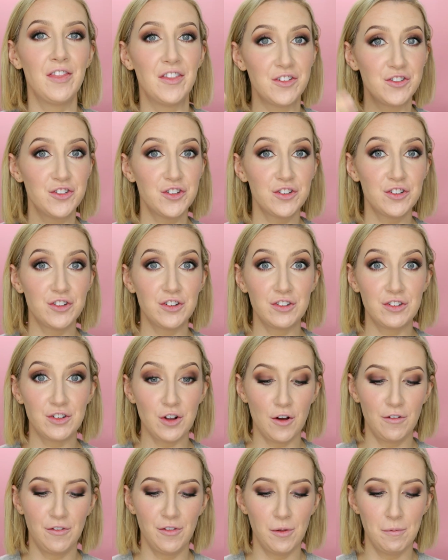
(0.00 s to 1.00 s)
And then just to
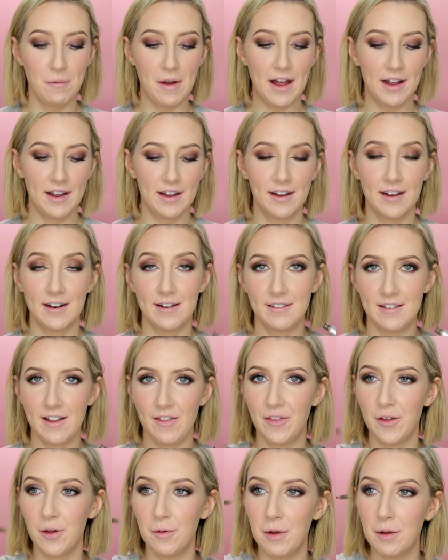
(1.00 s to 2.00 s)
soften them back and kind of
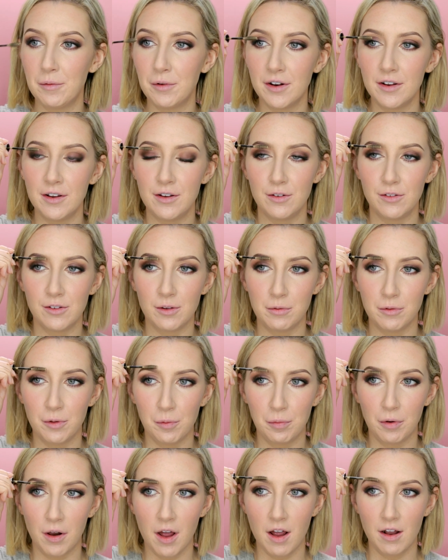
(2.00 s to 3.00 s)
set them, I'm gonna use some of
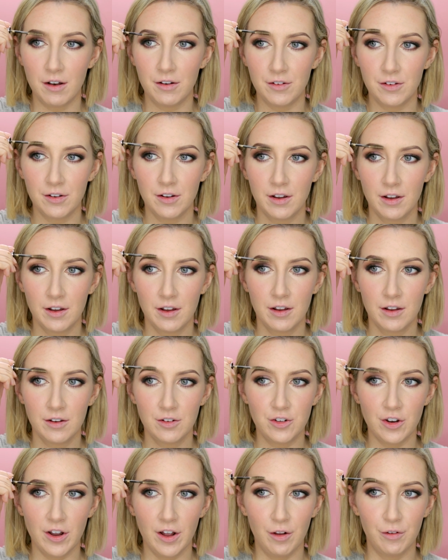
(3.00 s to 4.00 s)
the blonde
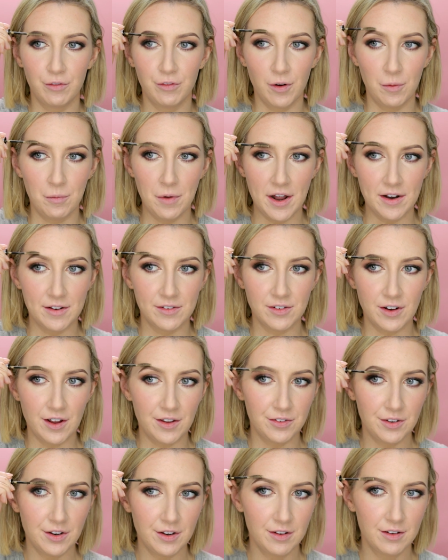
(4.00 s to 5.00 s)
gel from
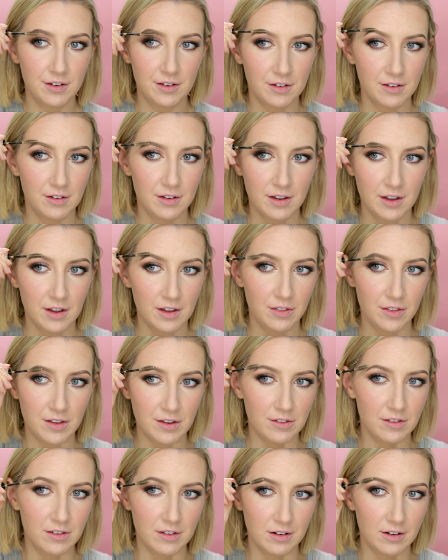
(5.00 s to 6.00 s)
Anastasia.
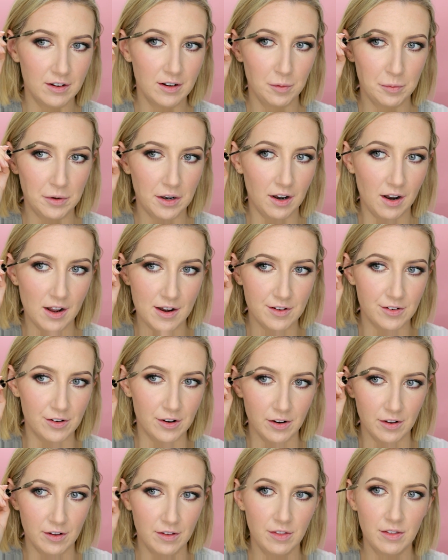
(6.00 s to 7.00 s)
This is a little bit
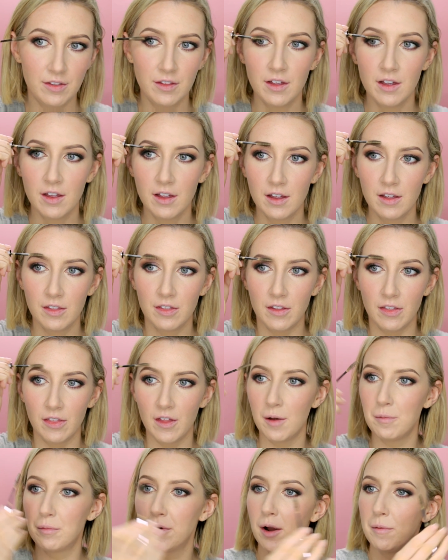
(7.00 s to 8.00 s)
lighter
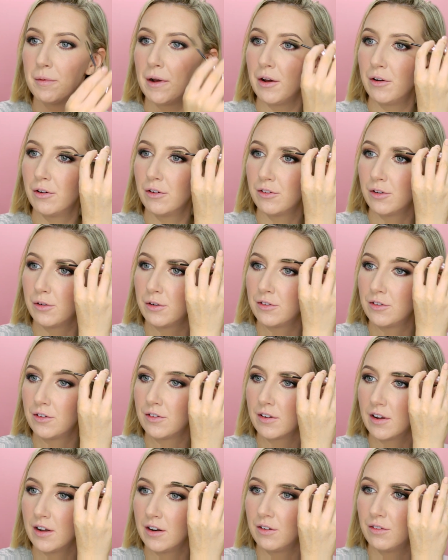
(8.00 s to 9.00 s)
than that brow powder, so it
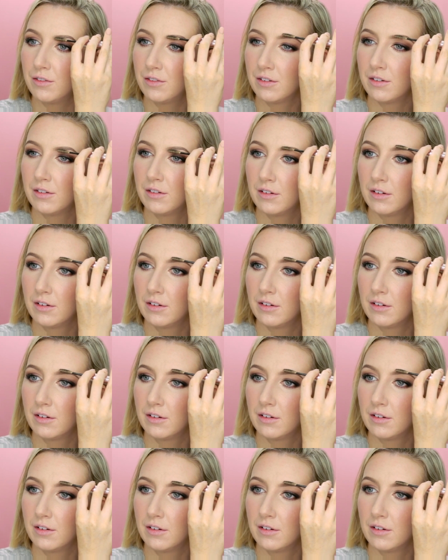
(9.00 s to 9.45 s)
just kind of